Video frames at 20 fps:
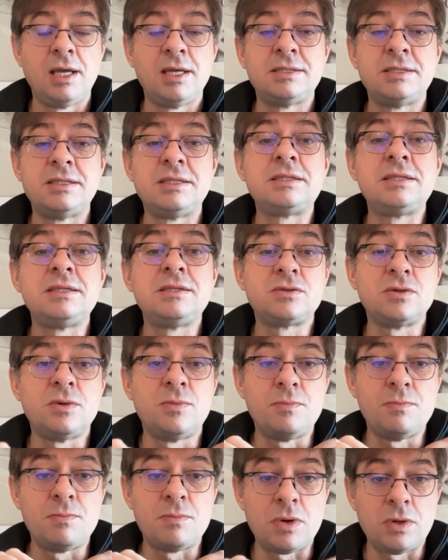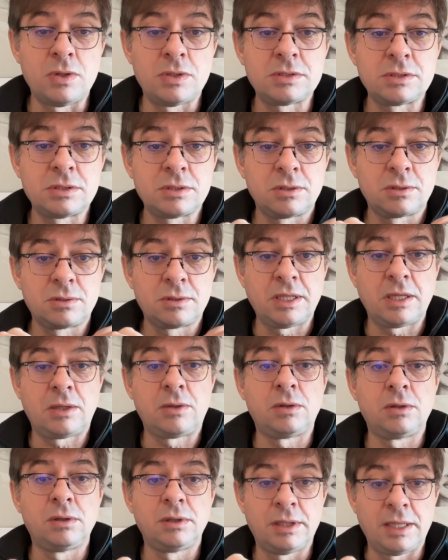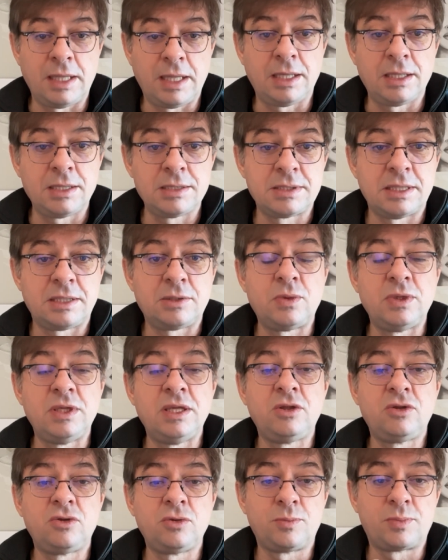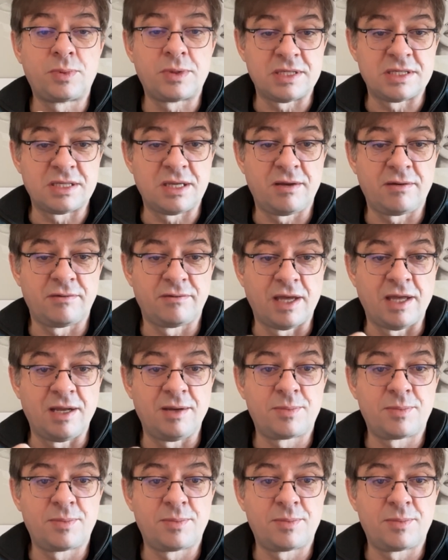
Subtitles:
This is the most critical link that we need to preserve and